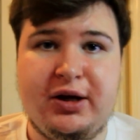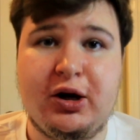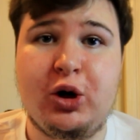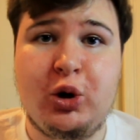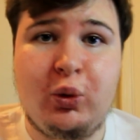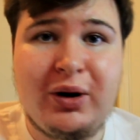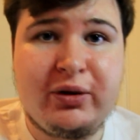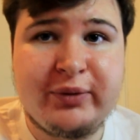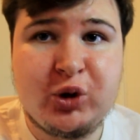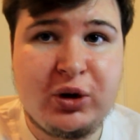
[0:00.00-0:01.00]
Yo,
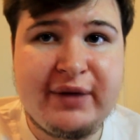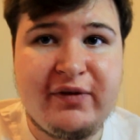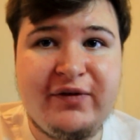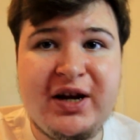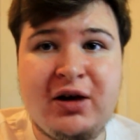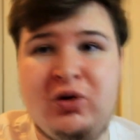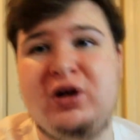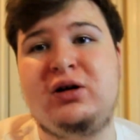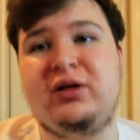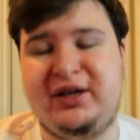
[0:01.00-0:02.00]
welcome to another video,
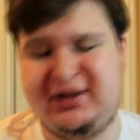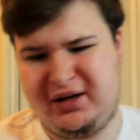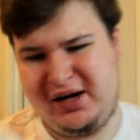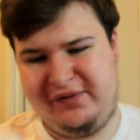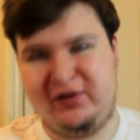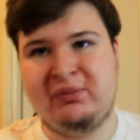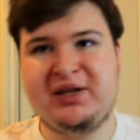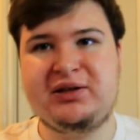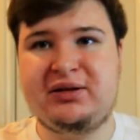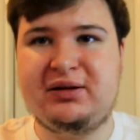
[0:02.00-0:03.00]
guys. If you
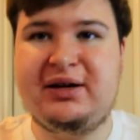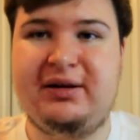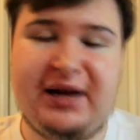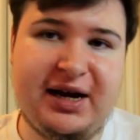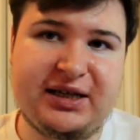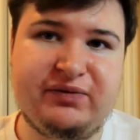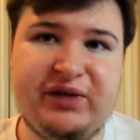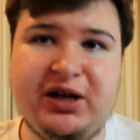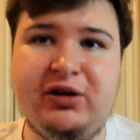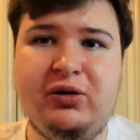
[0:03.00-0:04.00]
missed the last
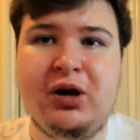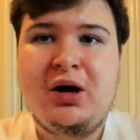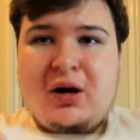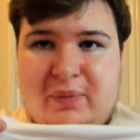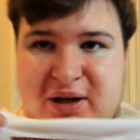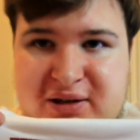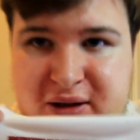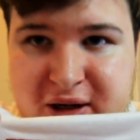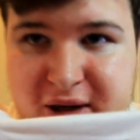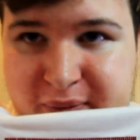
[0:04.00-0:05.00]
video,
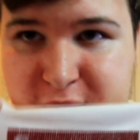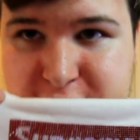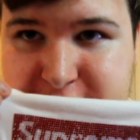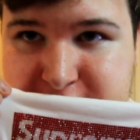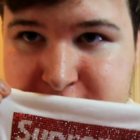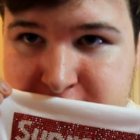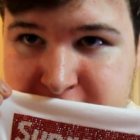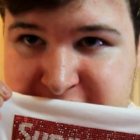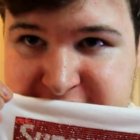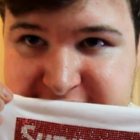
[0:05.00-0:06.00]
basically I unboxed this
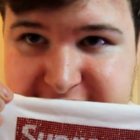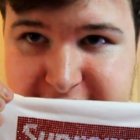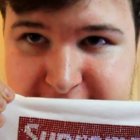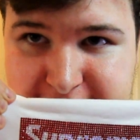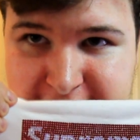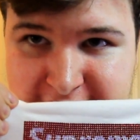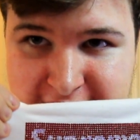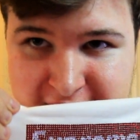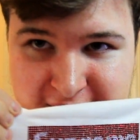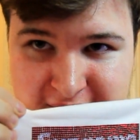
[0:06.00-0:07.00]
nice,
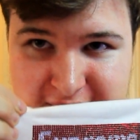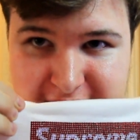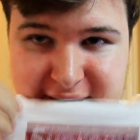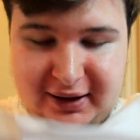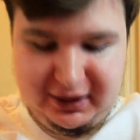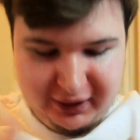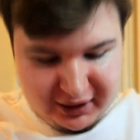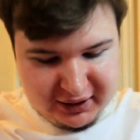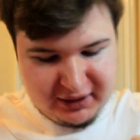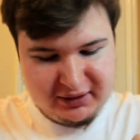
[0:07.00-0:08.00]
clean
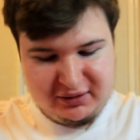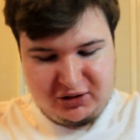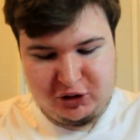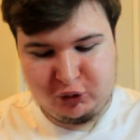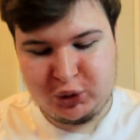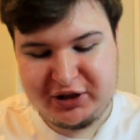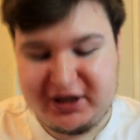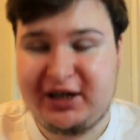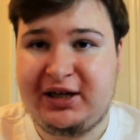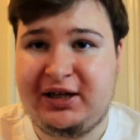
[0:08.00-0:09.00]

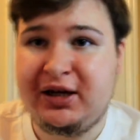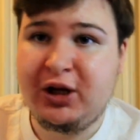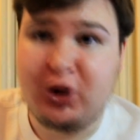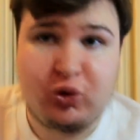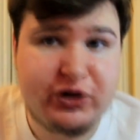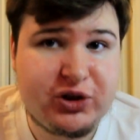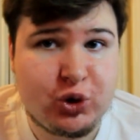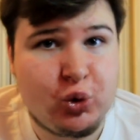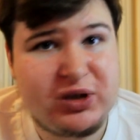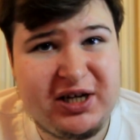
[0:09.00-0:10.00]
Swarovski
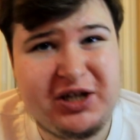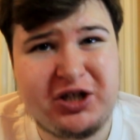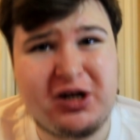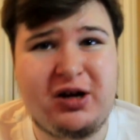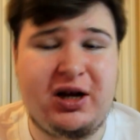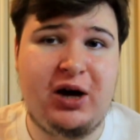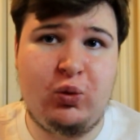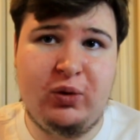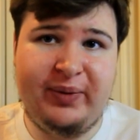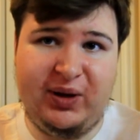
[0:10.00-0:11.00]
crystal t-shirt.
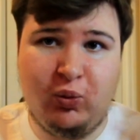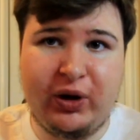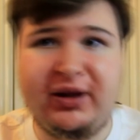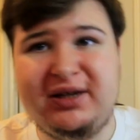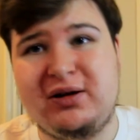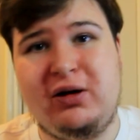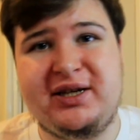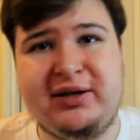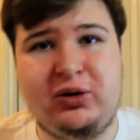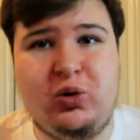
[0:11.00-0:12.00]
Will be in one of these
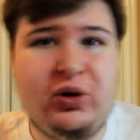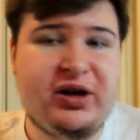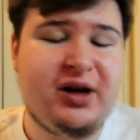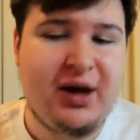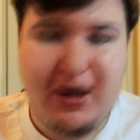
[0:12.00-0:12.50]
eyes in the corner.